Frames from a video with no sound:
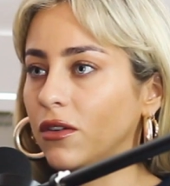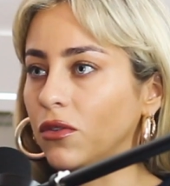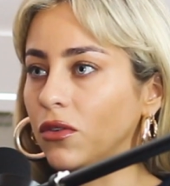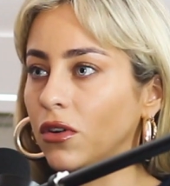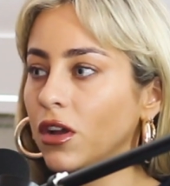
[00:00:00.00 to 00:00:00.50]

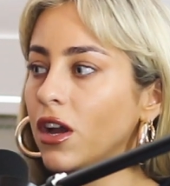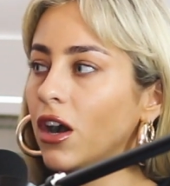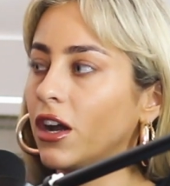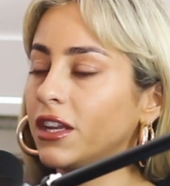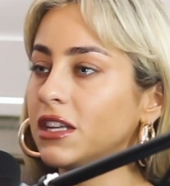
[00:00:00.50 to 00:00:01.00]
Or
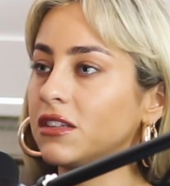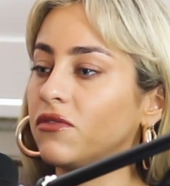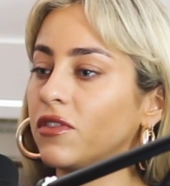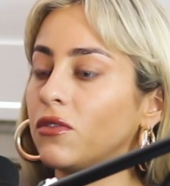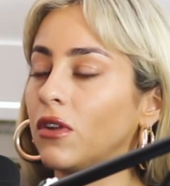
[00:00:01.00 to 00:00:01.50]
I need to
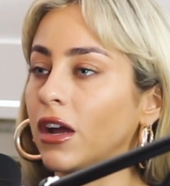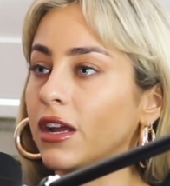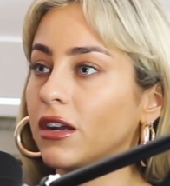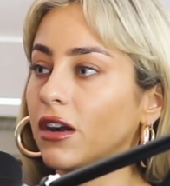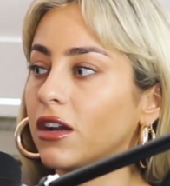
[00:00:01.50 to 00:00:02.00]
feel
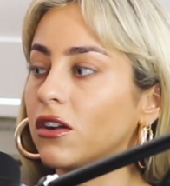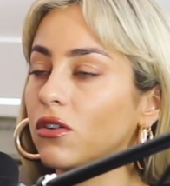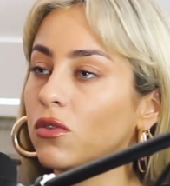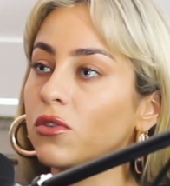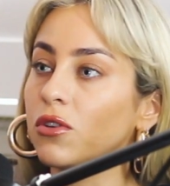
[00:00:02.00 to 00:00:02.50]
like I can
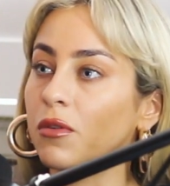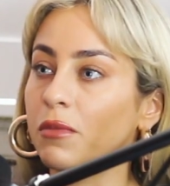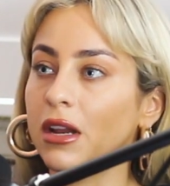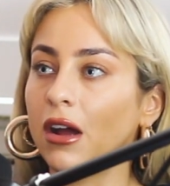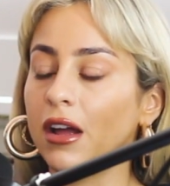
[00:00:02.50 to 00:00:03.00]
call you and
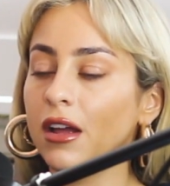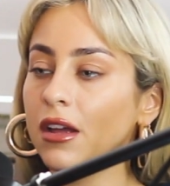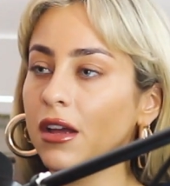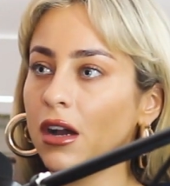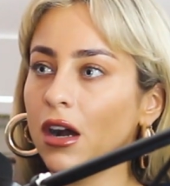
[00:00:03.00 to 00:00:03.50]
be like,
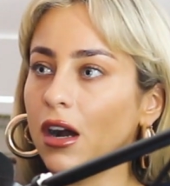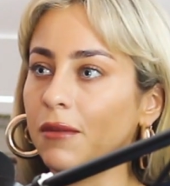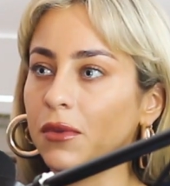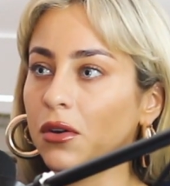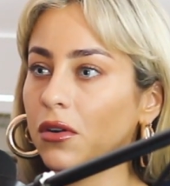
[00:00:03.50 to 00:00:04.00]

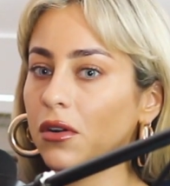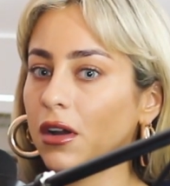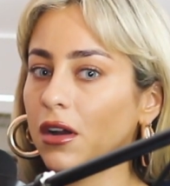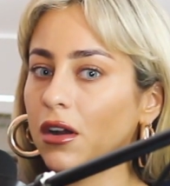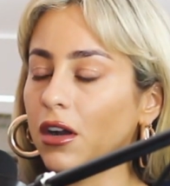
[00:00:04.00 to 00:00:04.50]

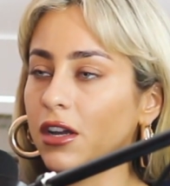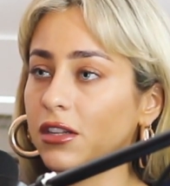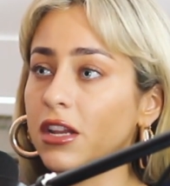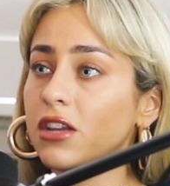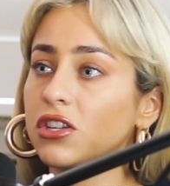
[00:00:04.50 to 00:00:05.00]
I
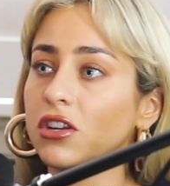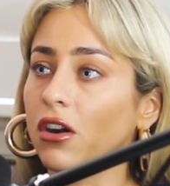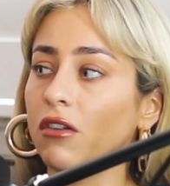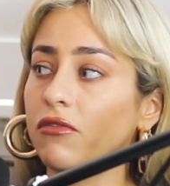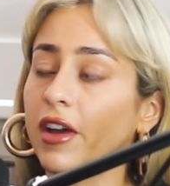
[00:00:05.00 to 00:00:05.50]
literally
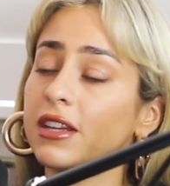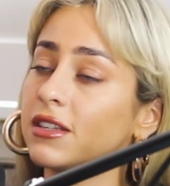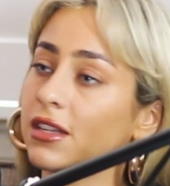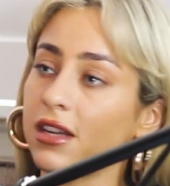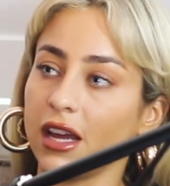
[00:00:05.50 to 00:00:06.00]
can't
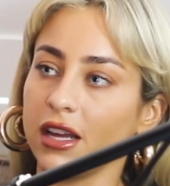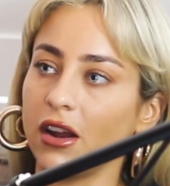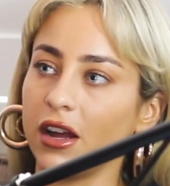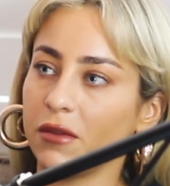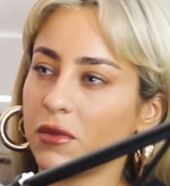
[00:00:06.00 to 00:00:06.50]
face today,
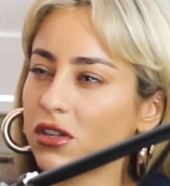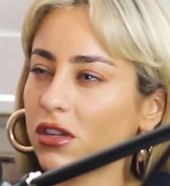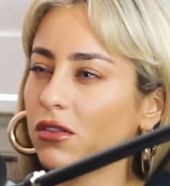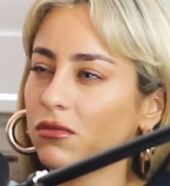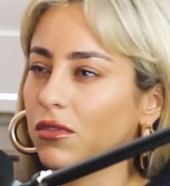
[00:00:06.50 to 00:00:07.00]
like, which I
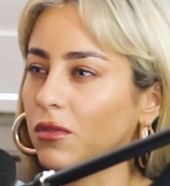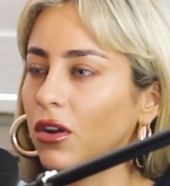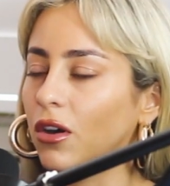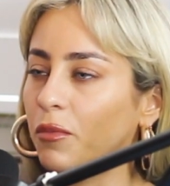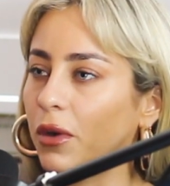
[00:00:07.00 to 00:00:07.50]
don't do a
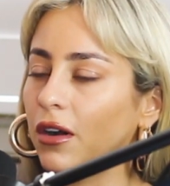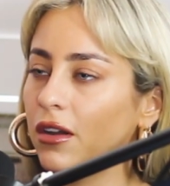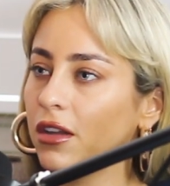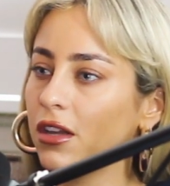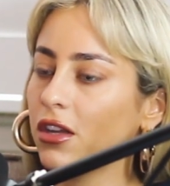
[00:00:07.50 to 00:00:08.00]
lot, but
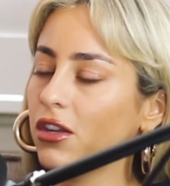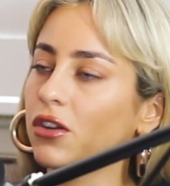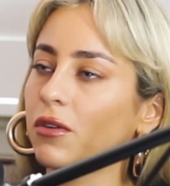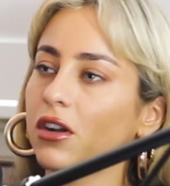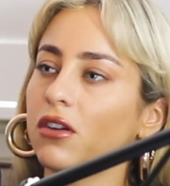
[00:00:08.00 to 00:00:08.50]
you
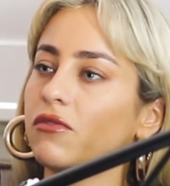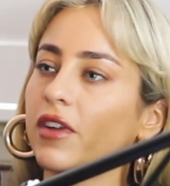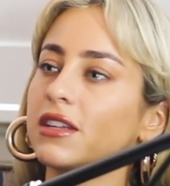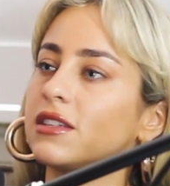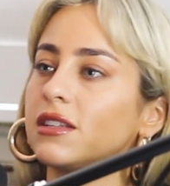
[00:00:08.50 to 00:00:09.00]
know, I can't
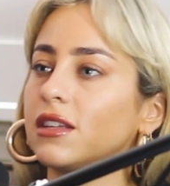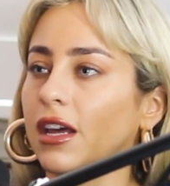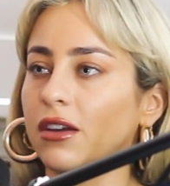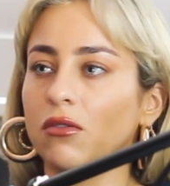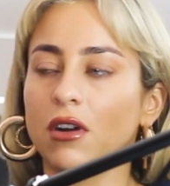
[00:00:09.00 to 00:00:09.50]
face it
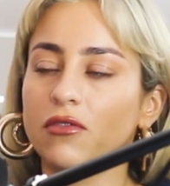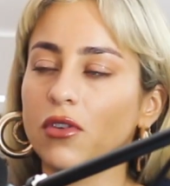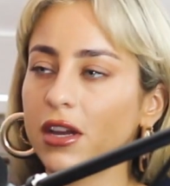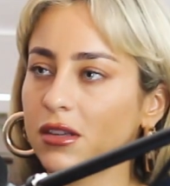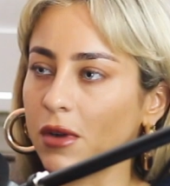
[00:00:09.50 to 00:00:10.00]
today, or I've
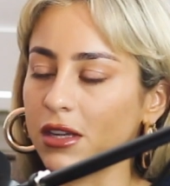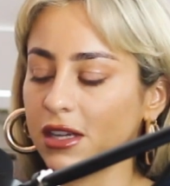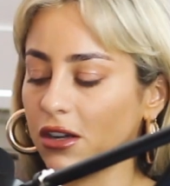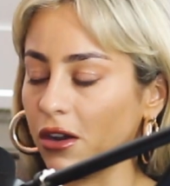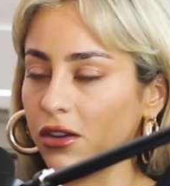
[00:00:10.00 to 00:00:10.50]
got X, Y, and
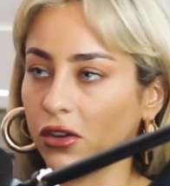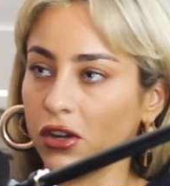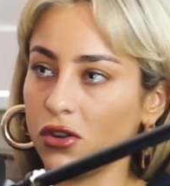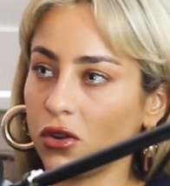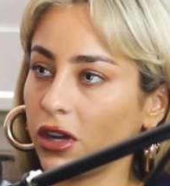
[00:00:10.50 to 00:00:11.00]
Z going on,
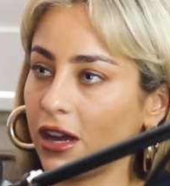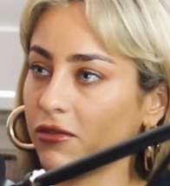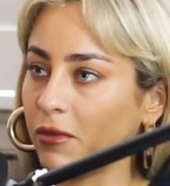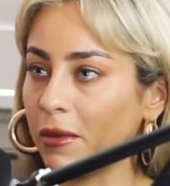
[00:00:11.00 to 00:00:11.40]
and you're going to have my